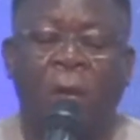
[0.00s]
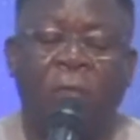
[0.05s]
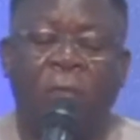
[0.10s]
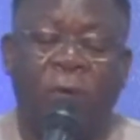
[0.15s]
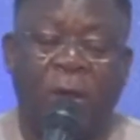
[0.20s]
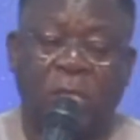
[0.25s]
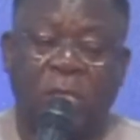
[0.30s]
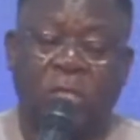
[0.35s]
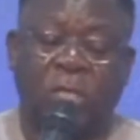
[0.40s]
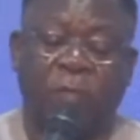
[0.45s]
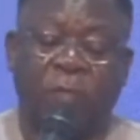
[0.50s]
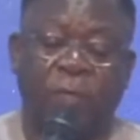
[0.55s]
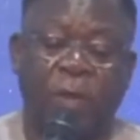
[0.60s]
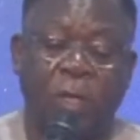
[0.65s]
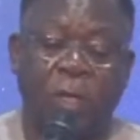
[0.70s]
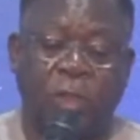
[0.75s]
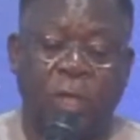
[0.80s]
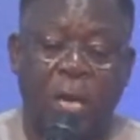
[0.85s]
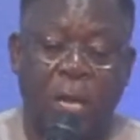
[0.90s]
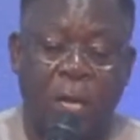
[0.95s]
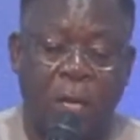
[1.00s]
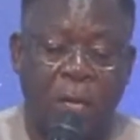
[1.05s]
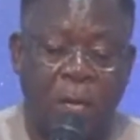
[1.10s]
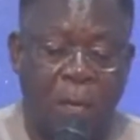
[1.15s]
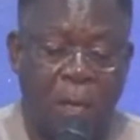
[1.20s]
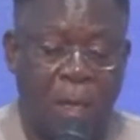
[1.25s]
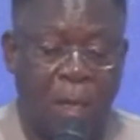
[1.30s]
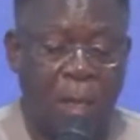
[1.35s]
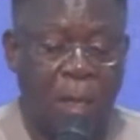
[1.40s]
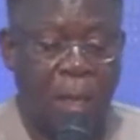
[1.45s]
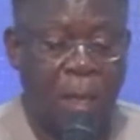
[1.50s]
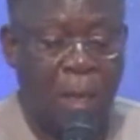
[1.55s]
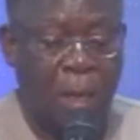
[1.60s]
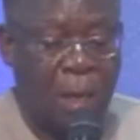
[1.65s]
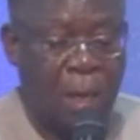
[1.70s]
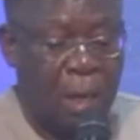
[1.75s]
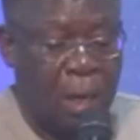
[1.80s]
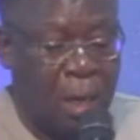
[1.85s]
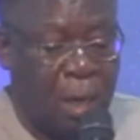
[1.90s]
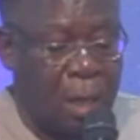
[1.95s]
Verse 17,
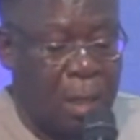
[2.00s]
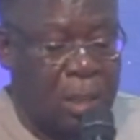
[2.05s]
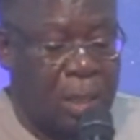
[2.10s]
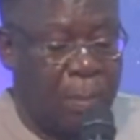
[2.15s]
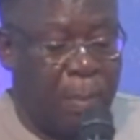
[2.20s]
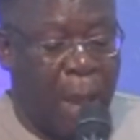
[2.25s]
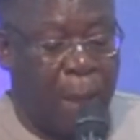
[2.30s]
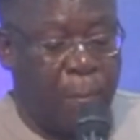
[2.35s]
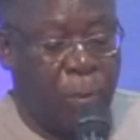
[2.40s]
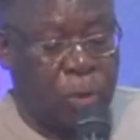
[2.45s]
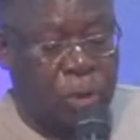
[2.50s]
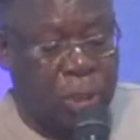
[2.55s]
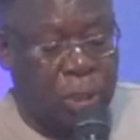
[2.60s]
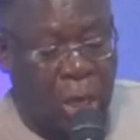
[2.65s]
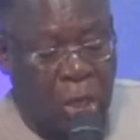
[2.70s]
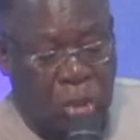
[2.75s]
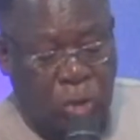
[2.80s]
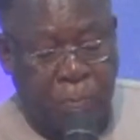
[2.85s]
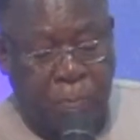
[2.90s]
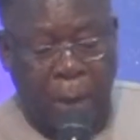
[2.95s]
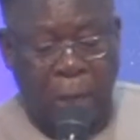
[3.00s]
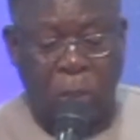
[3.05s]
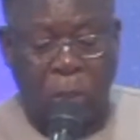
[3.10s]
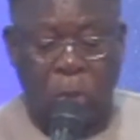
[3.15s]
the Bible says, but